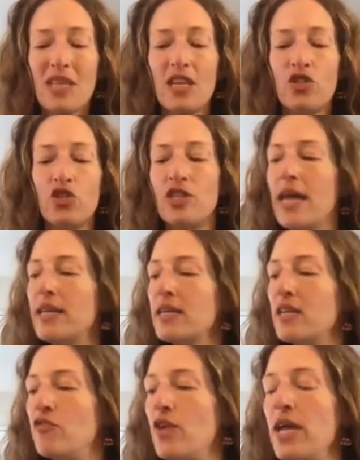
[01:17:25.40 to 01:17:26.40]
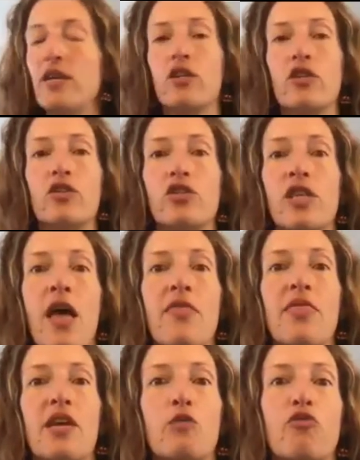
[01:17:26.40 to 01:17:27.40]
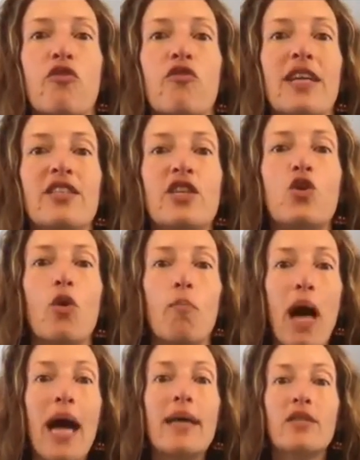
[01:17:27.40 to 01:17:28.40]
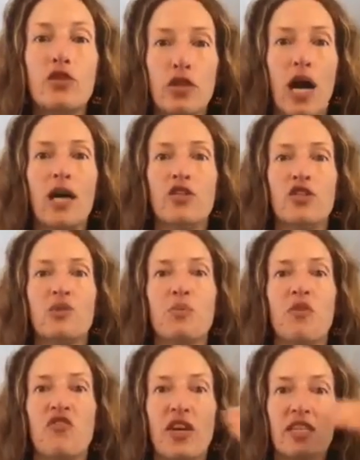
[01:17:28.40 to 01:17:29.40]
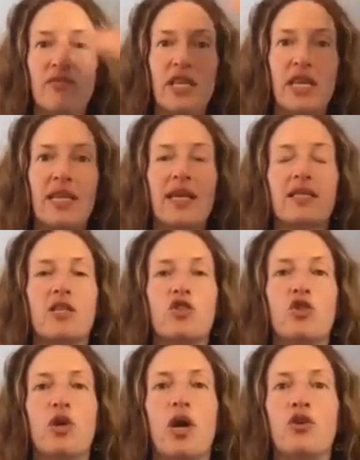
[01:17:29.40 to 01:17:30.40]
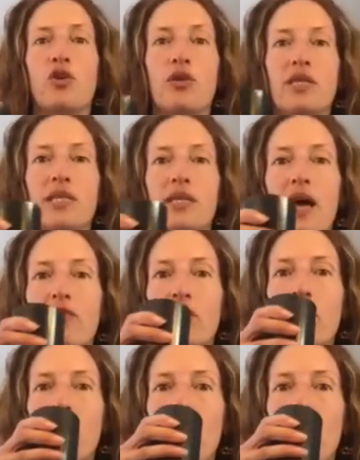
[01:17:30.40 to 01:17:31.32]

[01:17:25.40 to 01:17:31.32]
genetic invaders that are preventing your mind and your consciousness from effectively connecting to a unity level.